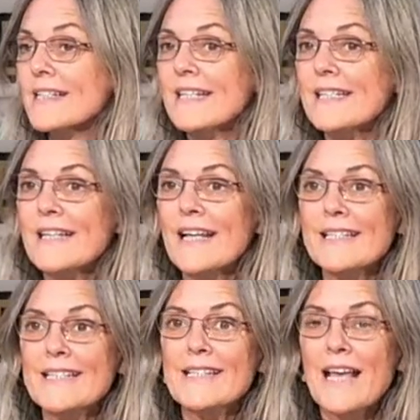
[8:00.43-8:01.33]

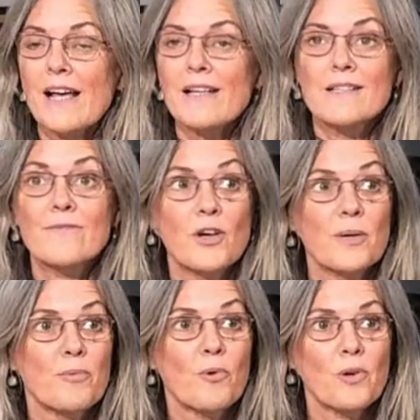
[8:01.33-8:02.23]
and discussed very
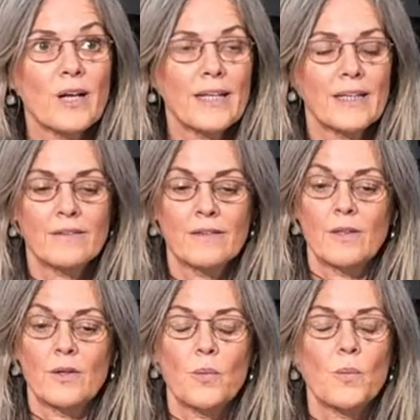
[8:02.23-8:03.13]
broadly
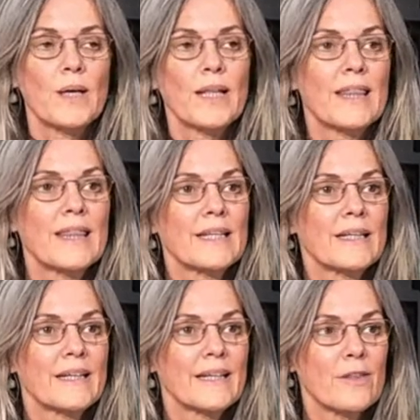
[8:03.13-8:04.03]

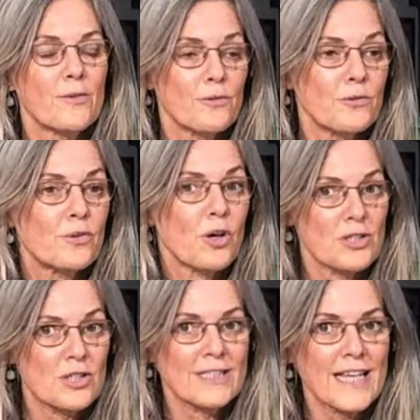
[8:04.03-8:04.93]
through
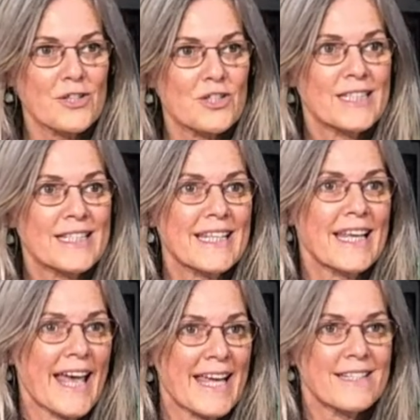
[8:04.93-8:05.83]
consultations
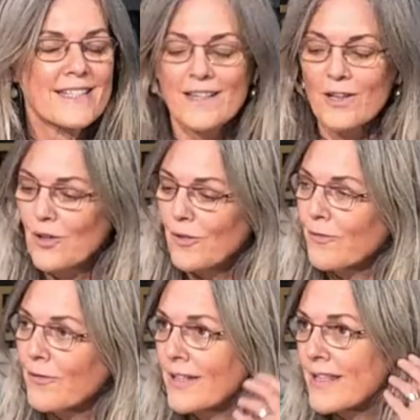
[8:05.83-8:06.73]
ahead
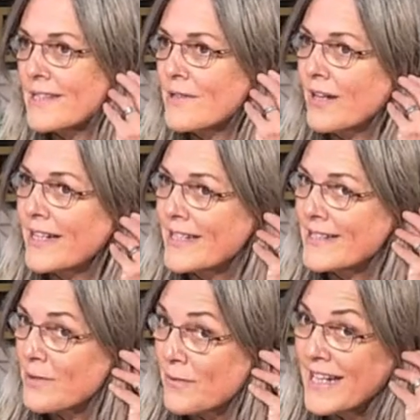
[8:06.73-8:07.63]
of these three
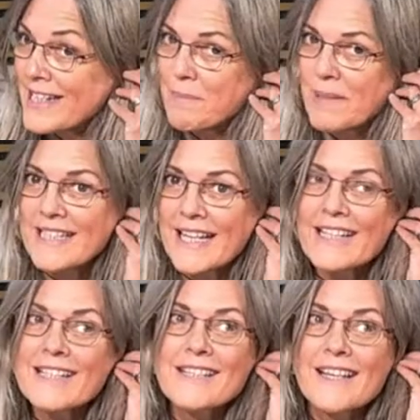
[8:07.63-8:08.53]
days
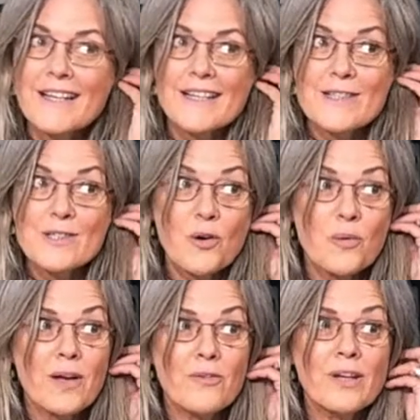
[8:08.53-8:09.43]
meetings. So
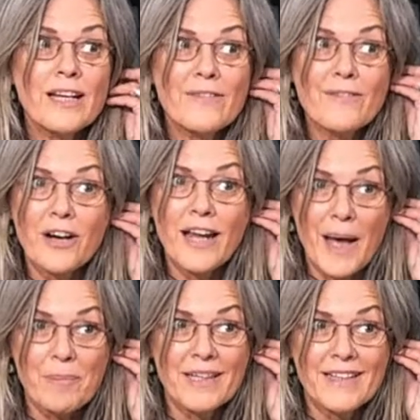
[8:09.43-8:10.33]
we are really very
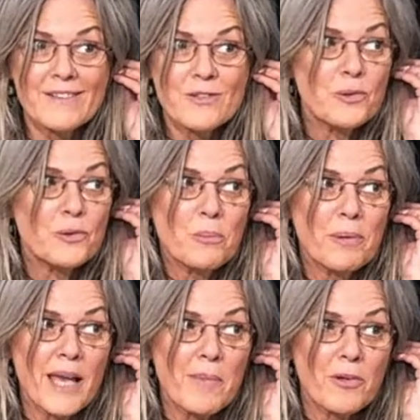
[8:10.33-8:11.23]
happy to
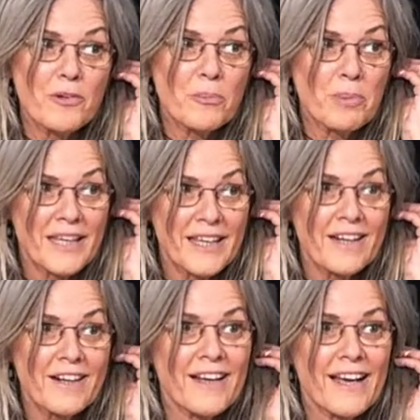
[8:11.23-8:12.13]
be able to be
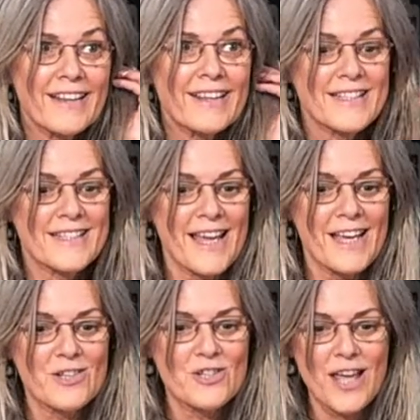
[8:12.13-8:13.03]
here at this
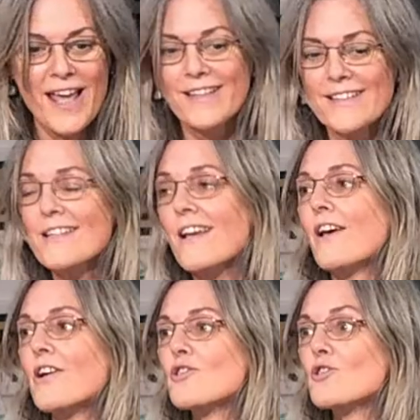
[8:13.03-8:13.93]
stage and
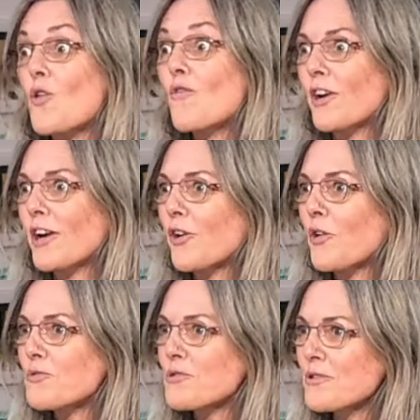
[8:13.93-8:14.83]
so very
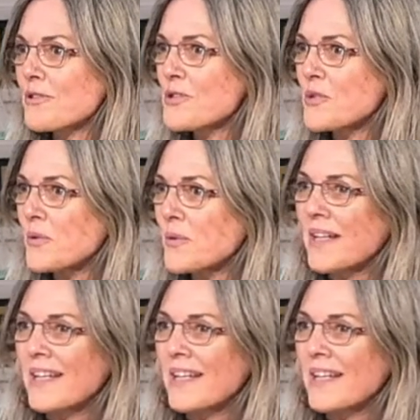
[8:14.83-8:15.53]
close to